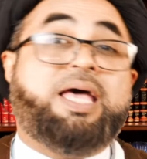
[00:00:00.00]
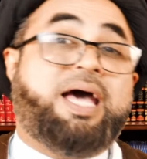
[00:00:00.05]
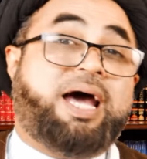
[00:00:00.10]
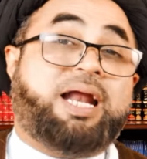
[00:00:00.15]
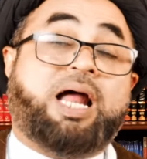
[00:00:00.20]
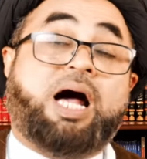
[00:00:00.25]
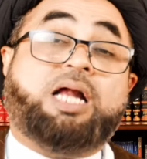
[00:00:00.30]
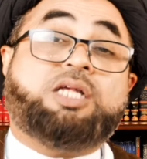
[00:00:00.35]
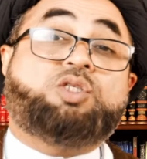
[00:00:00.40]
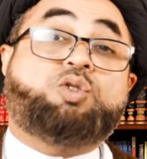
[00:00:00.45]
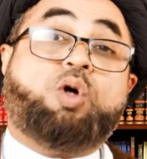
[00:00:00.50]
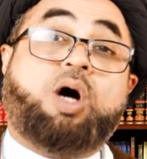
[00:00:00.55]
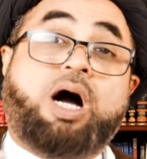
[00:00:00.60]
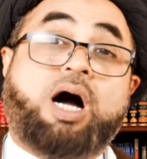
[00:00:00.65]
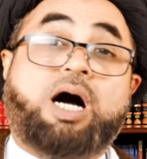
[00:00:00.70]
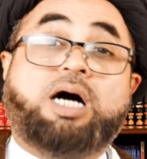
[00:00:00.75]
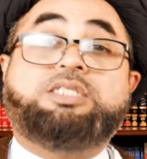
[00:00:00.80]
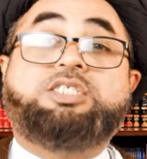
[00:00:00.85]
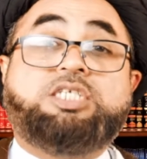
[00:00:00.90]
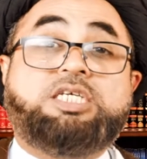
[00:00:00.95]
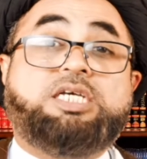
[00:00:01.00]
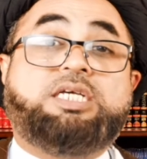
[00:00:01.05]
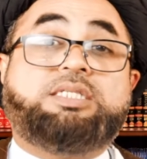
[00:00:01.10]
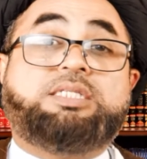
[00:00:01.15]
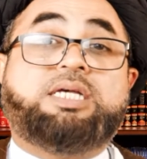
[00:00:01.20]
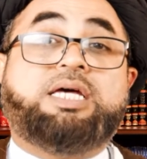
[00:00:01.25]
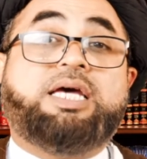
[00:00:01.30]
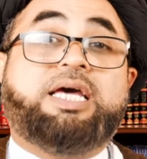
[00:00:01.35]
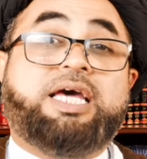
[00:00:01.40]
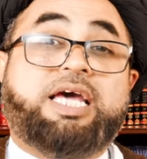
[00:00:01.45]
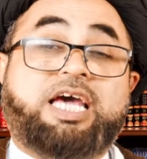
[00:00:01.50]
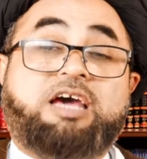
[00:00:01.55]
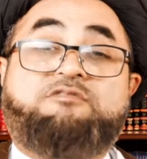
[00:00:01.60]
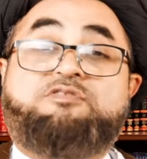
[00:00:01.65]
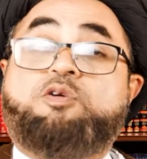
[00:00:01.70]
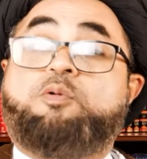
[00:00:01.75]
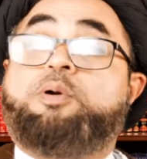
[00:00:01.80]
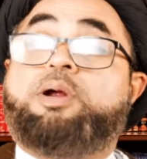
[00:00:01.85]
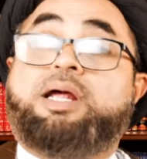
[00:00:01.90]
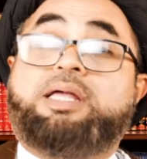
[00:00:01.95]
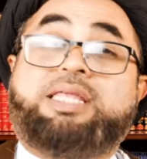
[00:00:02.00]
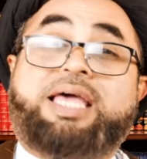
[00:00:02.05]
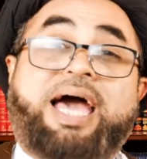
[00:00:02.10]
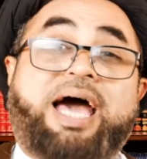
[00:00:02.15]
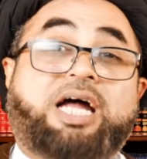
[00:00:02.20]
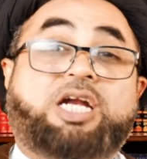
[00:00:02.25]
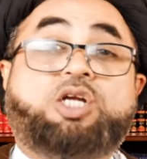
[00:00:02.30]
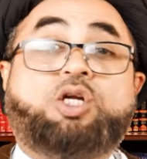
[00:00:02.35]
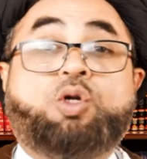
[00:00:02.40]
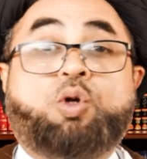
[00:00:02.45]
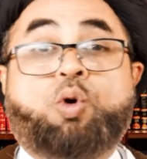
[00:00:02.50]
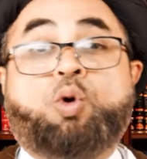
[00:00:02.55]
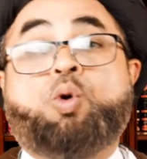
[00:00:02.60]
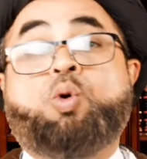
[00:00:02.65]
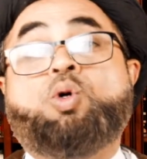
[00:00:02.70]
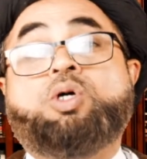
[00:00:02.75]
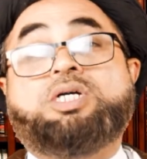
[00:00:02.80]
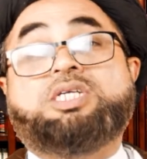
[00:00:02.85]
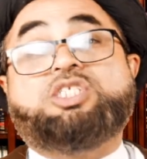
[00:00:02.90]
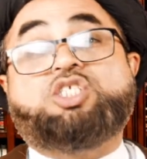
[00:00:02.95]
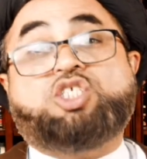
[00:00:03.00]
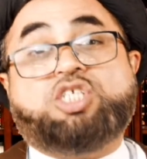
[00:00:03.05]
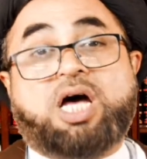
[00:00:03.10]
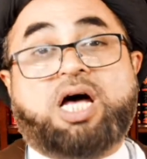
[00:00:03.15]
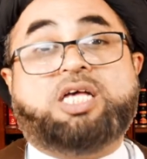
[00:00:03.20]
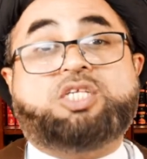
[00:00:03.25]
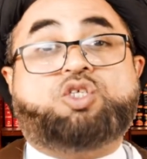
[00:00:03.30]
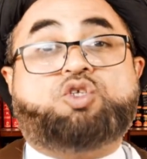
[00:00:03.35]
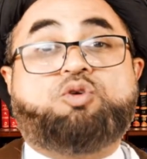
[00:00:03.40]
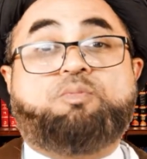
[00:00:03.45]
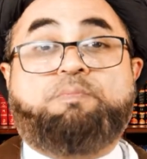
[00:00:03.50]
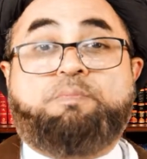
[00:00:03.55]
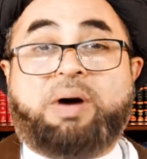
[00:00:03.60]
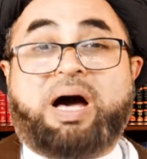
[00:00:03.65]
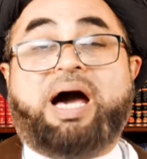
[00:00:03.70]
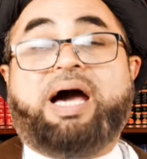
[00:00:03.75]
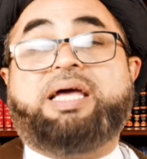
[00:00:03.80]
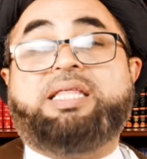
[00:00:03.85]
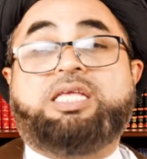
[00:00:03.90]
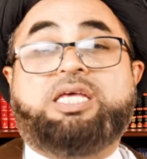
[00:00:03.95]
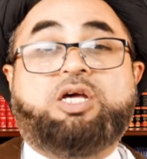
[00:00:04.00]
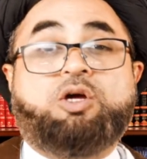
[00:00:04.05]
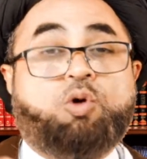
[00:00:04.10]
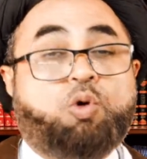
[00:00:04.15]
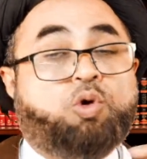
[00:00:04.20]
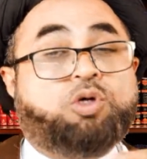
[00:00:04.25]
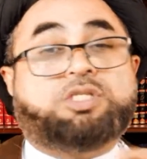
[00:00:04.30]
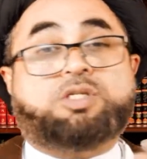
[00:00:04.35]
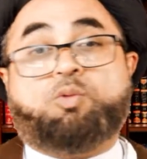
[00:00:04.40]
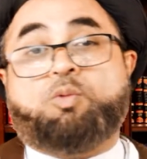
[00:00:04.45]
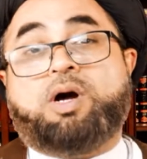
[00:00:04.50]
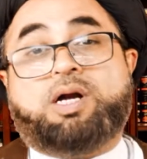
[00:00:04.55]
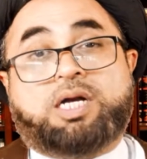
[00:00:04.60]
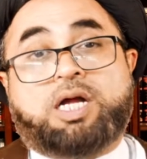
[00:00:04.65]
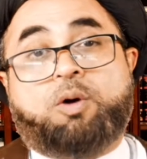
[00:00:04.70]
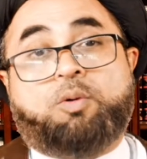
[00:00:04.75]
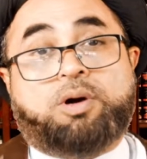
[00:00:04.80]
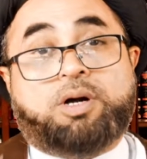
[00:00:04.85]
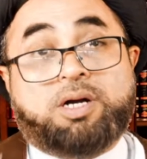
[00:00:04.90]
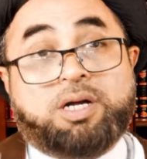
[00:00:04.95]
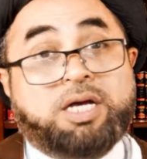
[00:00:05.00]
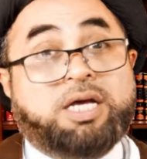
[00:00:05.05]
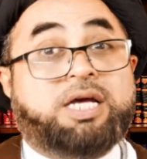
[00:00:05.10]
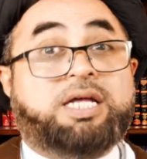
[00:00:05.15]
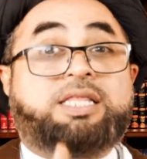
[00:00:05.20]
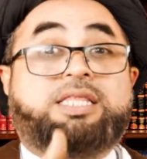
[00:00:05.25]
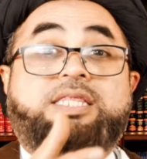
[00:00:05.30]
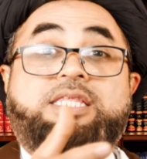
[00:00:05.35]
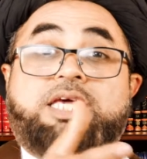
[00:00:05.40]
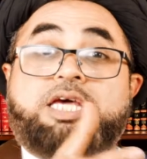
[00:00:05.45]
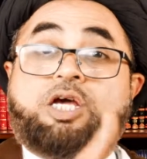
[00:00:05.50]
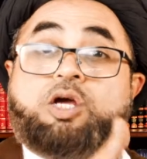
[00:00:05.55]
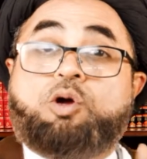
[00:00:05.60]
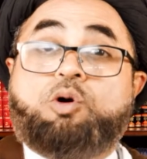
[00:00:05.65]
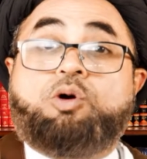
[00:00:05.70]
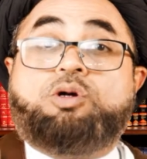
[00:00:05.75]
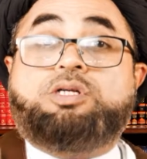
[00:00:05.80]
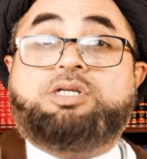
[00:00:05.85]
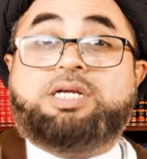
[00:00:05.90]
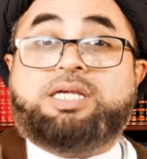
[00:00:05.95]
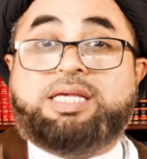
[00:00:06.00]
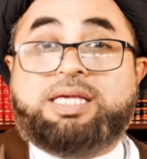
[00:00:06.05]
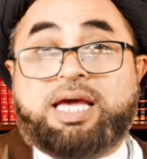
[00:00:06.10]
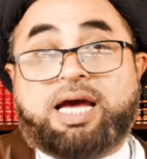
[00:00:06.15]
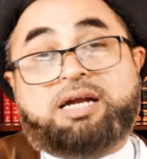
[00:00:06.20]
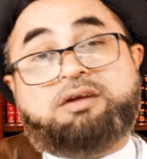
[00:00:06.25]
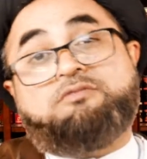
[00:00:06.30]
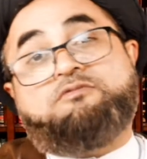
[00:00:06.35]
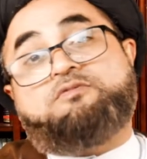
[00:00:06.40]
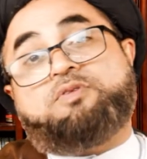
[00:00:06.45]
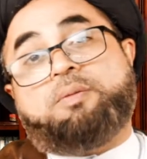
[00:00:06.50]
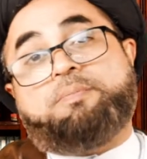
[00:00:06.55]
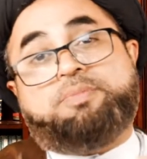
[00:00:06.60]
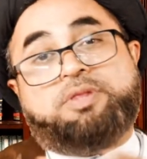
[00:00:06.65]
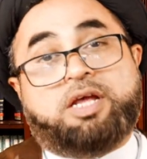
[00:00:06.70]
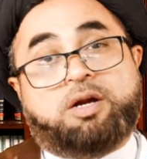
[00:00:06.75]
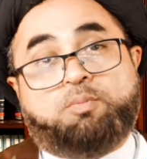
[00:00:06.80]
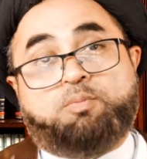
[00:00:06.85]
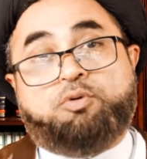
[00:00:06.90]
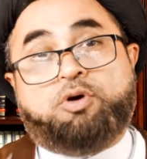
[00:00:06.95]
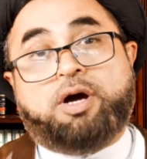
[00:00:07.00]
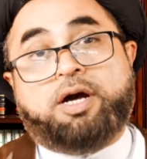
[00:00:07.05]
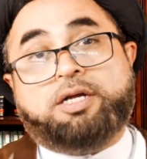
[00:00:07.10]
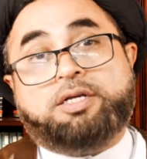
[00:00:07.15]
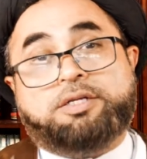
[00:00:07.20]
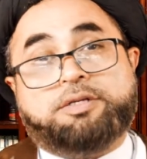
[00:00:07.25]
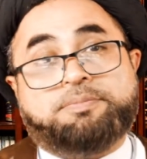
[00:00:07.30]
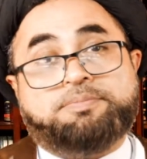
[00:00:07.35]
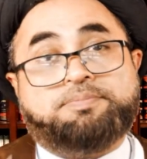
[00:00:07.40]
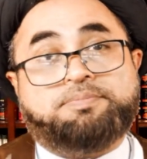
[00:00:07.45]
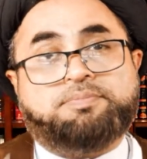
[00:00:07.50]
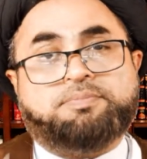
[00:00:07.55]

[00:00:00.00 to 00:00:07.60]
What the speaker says: And also Hajis, if they had no chance to buy the goods, whatever, they could get from their point.